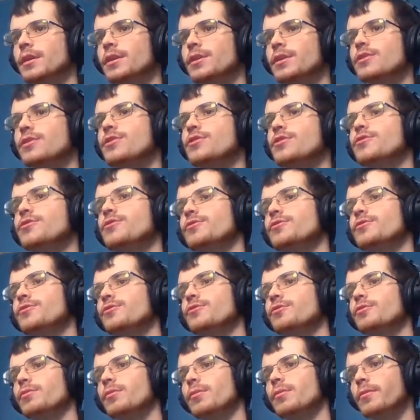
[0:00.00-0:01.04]

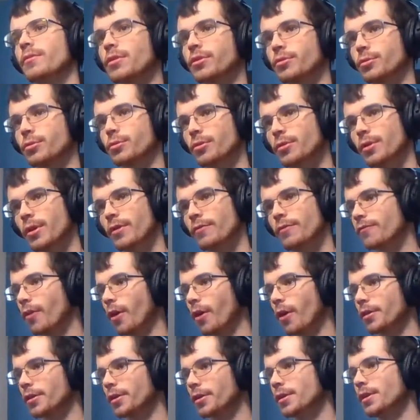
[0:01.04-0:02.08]
you threw it
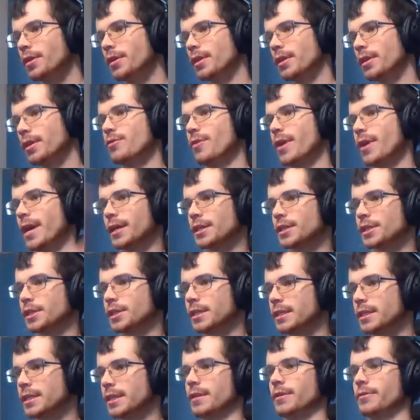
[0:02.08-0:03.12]
farther than you
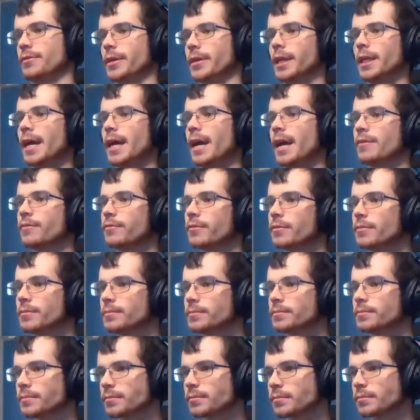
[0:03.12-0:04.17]
actually did in real life.
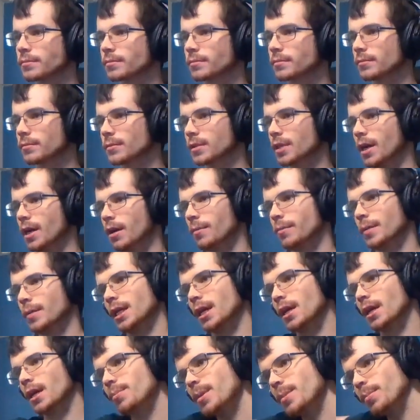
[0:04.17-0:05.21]
A
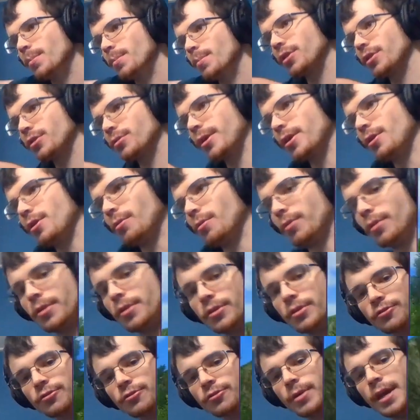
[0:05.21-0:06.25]
lot of people throw
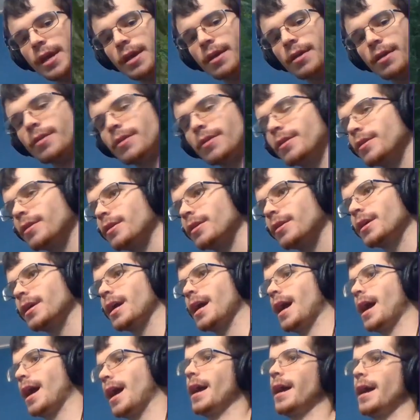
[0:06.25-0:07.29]
this way.
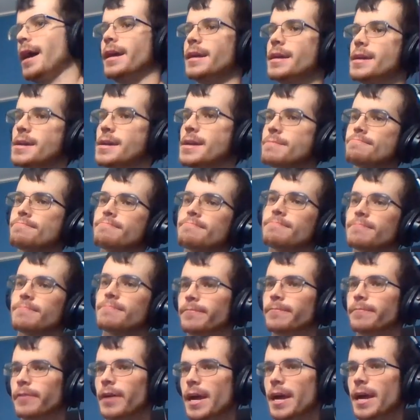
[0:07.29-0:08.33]
I
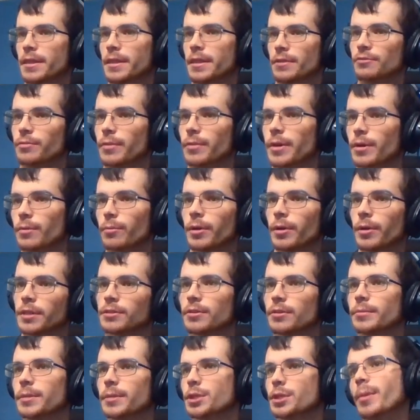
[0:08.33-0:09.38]
find this way to work
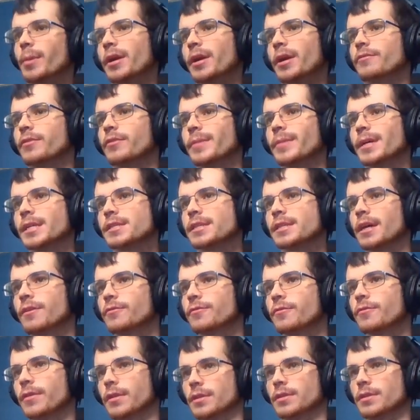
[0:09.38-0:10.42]
so much better for
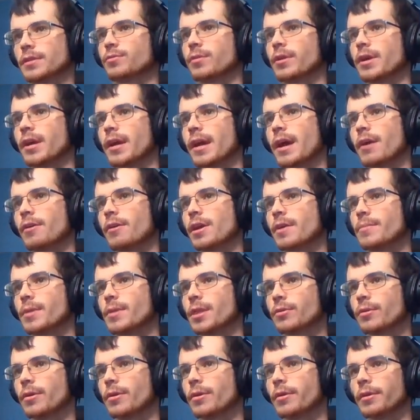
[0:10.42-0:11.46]
myself, and it's how I've been
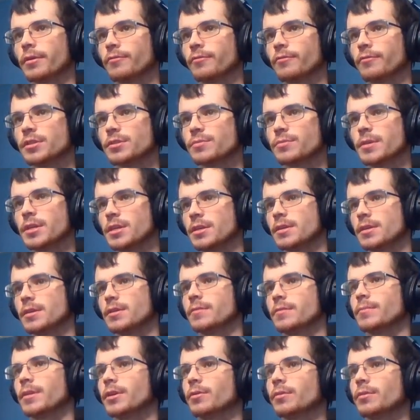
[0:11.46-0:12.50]
throwing a Frisbee
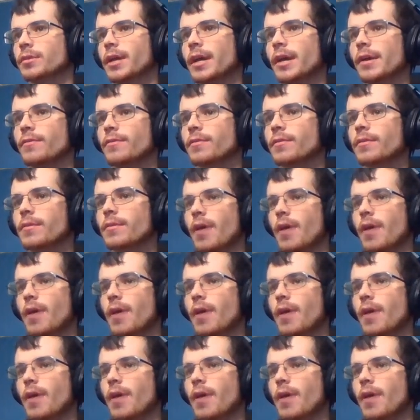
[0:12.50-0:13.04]
my whole life.